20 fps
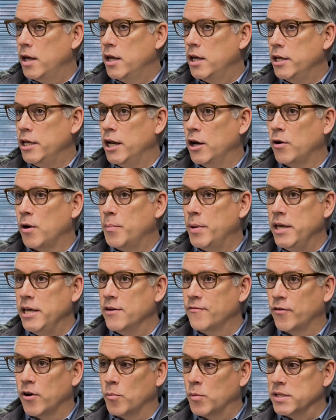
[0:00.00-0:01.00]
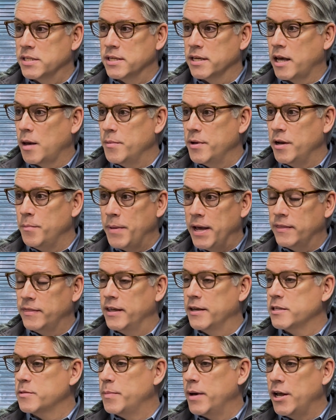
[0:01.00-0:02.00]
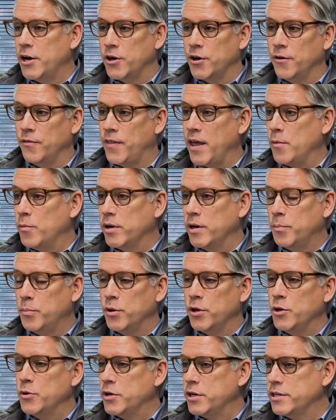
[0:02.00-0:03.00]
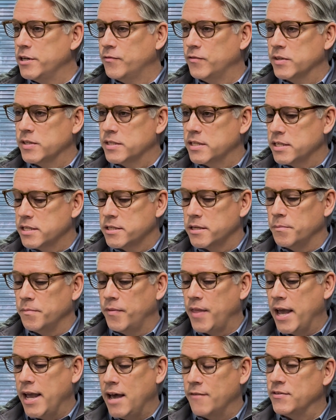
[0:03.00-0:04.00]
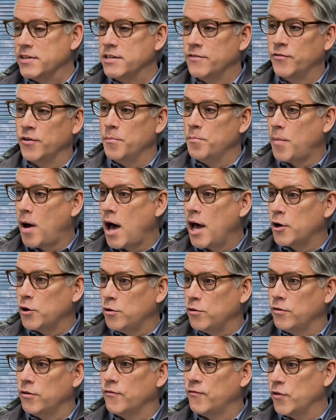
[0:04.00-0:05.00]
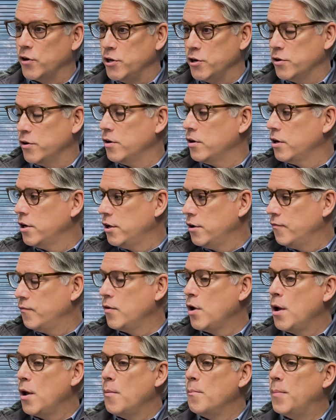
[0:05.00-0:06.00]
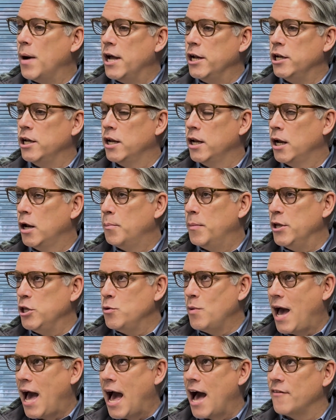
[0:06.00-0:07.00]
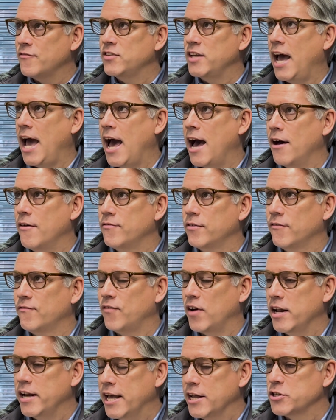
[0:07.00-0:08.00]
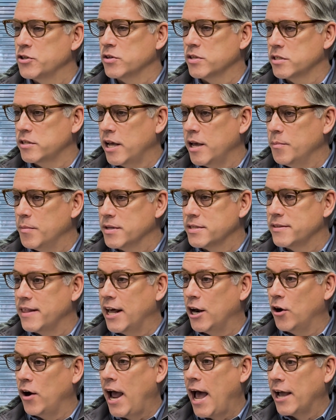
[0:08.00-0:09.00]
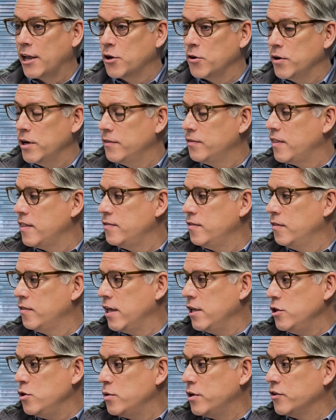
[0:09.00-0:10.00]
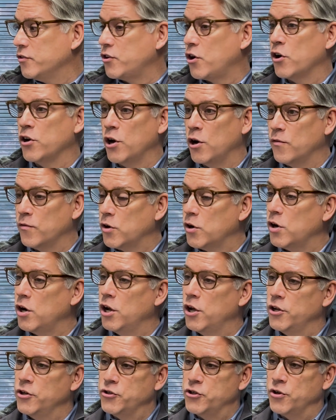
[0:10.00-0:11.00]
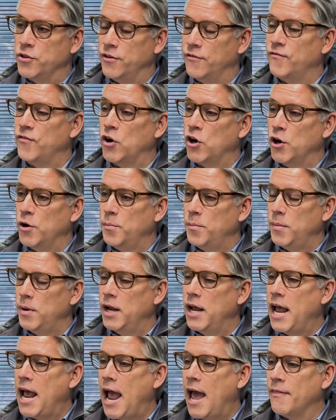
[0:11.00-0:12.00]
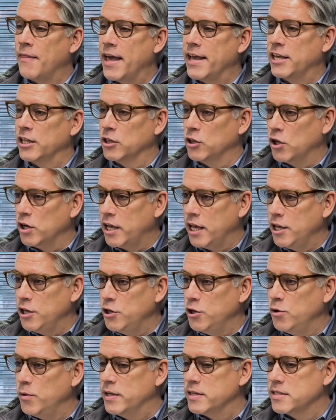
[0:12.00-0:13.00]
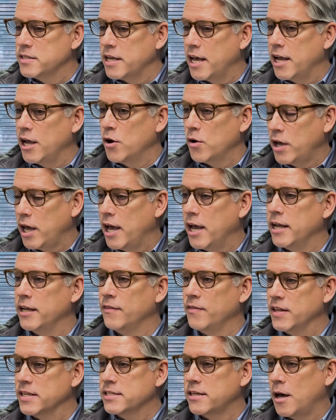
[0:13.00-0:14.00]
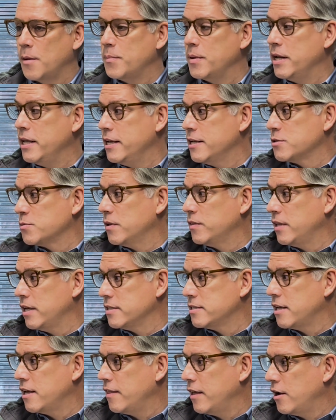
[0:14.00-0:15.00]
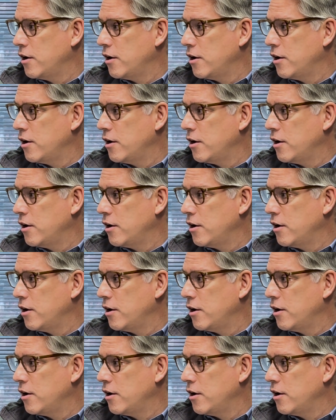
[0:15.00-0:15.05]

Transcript: a PE firm wants to come in and make things better. They want to put you in a different system. They have a different model for but you have to have financial statements that are accurate, that you can turn over to the firm, and they can look at you and say, okay, this company is what they say they